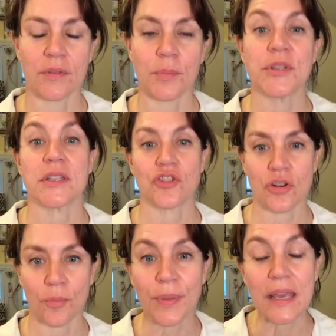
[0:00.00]
position
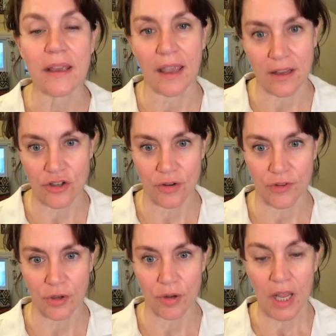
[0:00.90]
of being
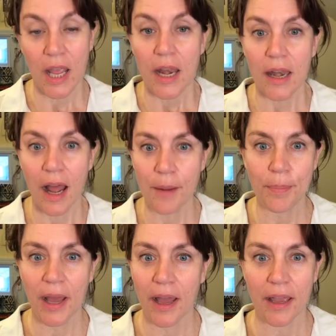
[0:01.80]
interviewed, not
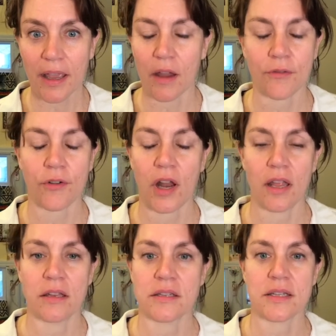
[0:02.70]
by a
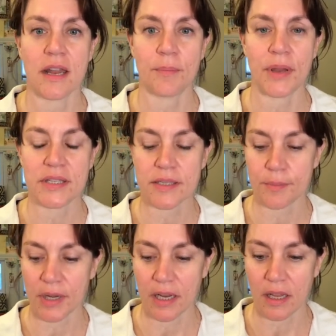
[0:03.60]
friend, not by
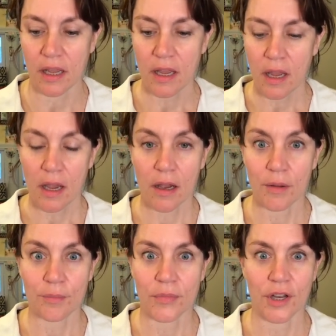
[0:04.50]
somebody,
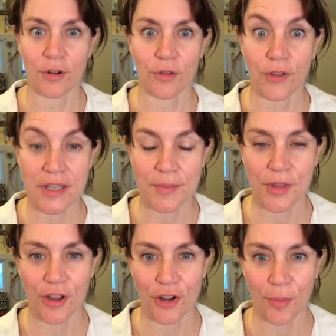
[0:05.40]
you've got
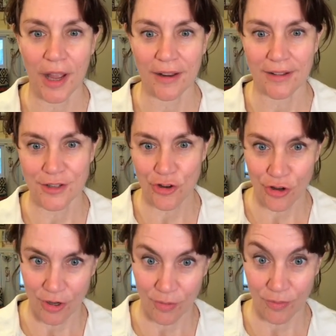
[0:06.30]
something on your mind and so
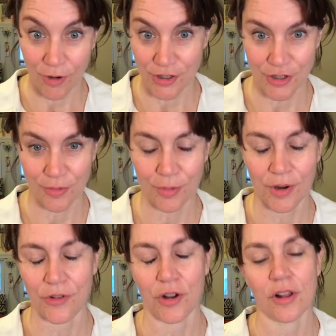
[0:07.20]
you're going to run to one
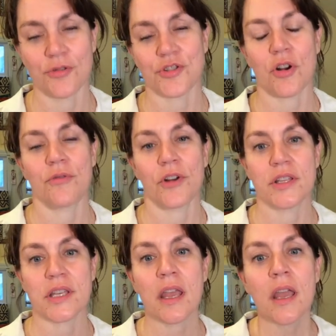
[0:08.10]
of your close
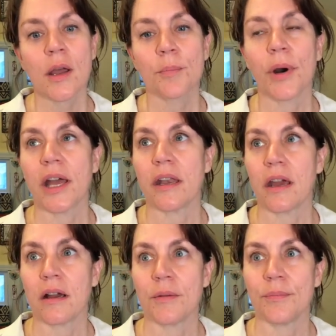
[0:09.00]
girlfriends, but
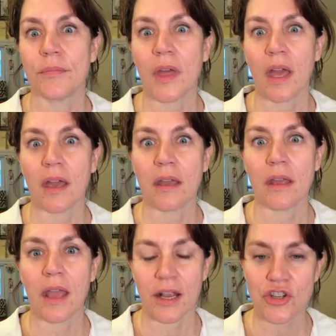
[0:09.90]

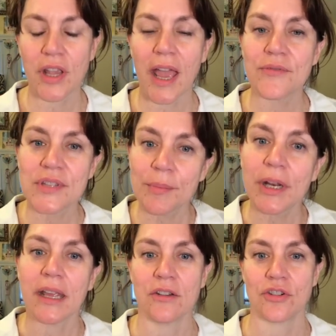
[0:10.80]
actually have
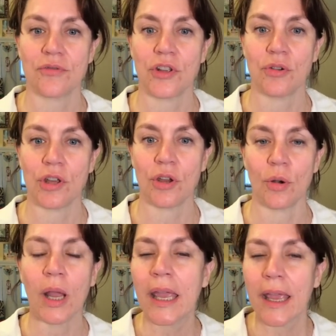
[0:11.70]
somebody interview
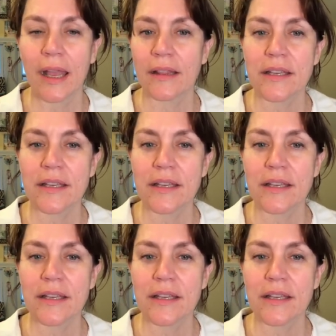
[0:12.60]
you, at